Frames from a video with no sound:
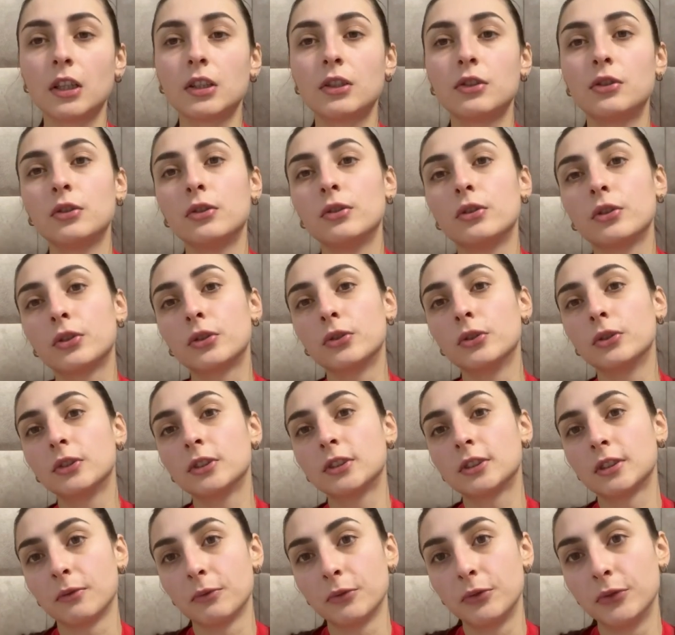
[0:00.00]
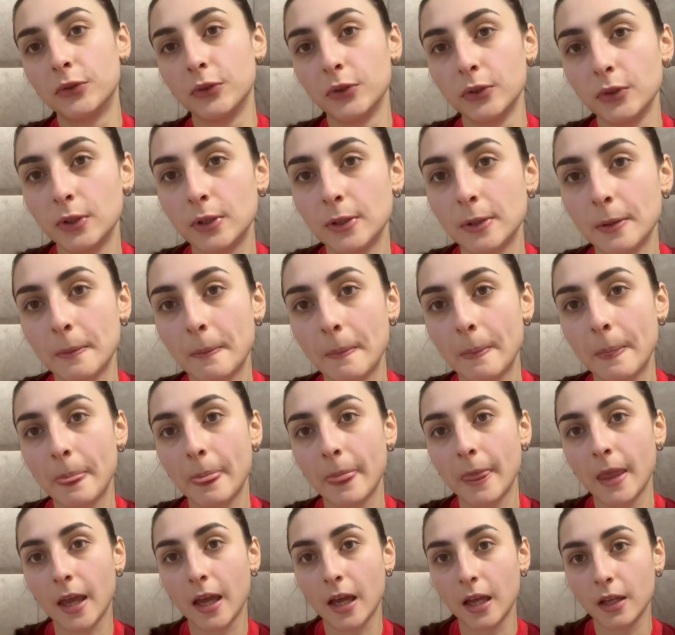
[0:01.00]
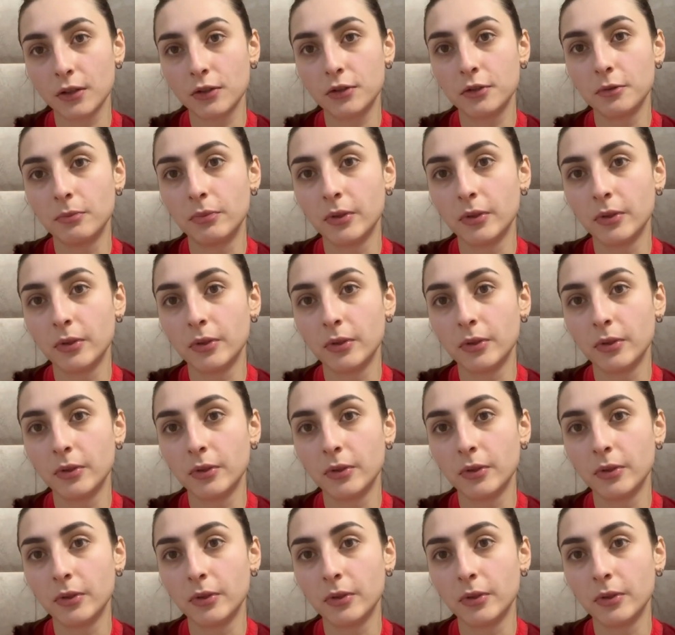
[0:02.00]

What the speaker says: to cook some food and to